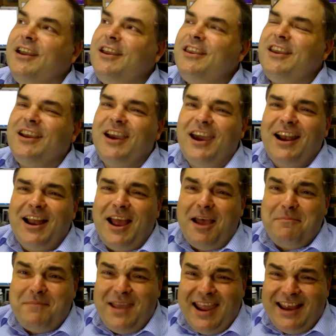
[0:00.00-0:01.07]
you got to, a
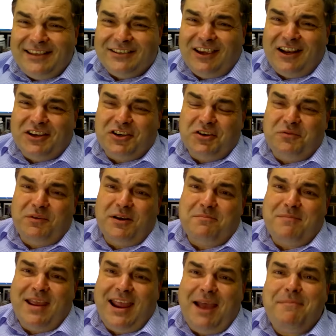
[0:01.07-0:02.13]
man's got to do what a
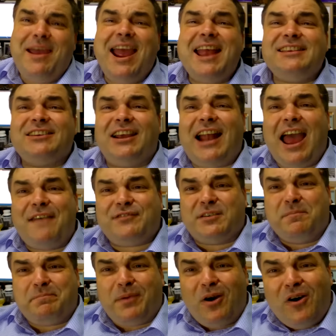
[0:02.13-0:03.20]
man's got to have
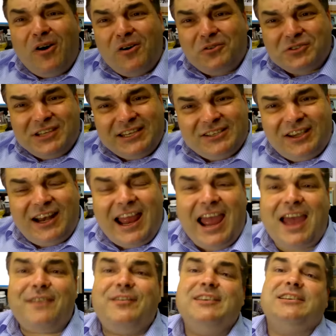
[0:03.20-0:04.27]
some balls. He's got to
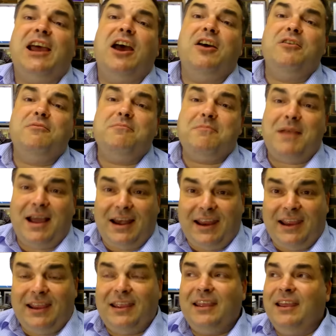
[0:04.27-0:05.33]
have his own
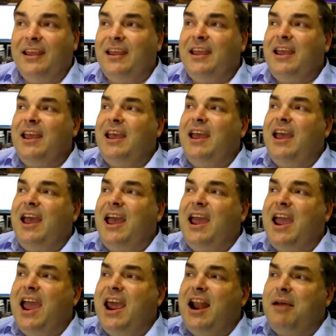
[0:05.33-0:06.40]
money.
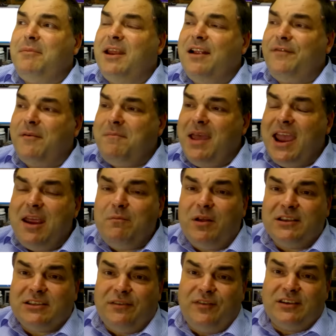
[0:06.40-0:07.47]
And, I mean, if a man
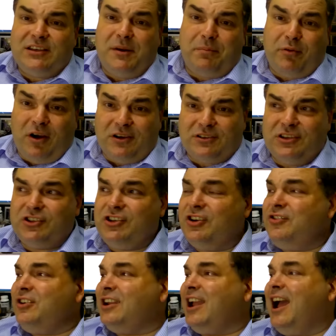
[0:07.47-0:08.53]
wants to visit a
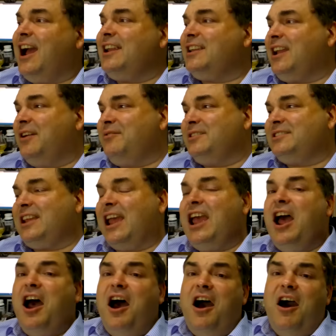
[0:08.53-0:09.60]
prostitute, you can't go and say,
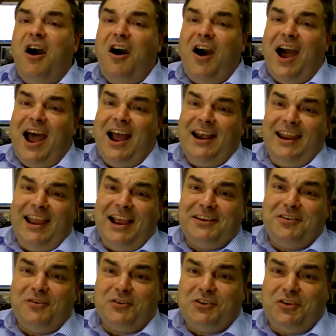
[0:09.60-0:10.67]
oh, honey, I
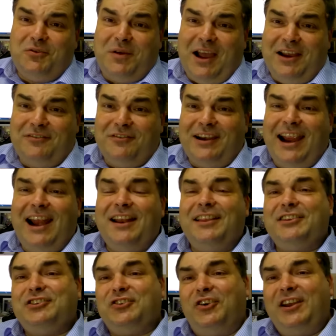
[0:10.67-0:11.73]
took 200 out of the
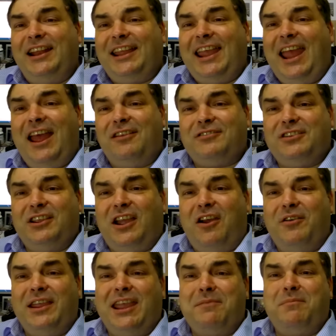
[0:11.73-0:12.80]
joint account to go
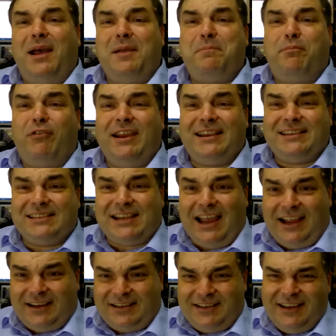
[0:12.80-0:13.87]
and get my prick
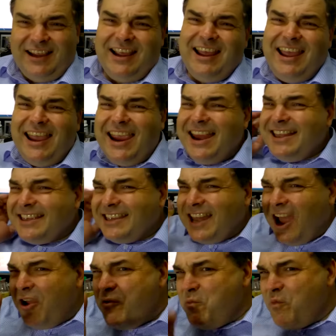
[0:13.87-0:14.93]
sucked. It
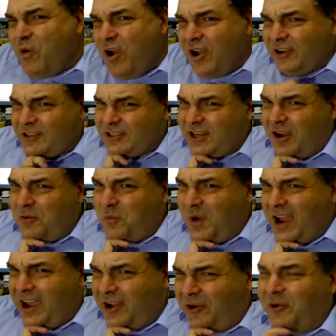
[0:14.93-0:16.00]
don't work so
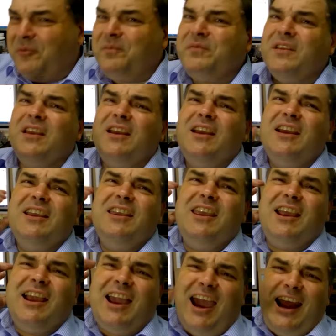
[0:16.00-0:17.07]
well.
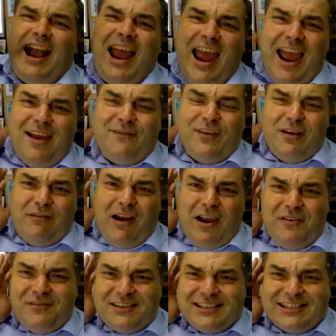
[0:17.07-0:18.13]
You gotta have your
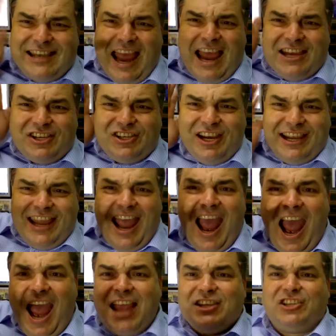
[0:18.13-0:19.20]
own stash of
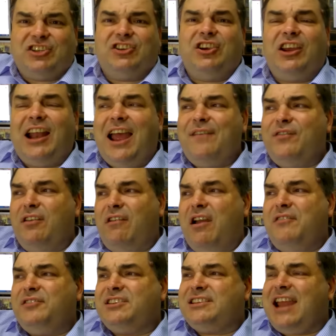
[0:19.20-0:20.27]
cash. You gotta have your
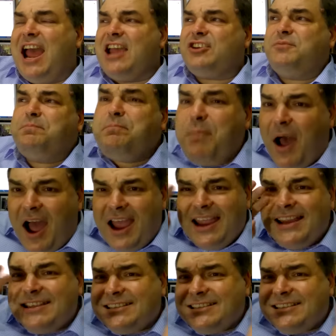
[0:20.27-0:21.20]
own stash, buy and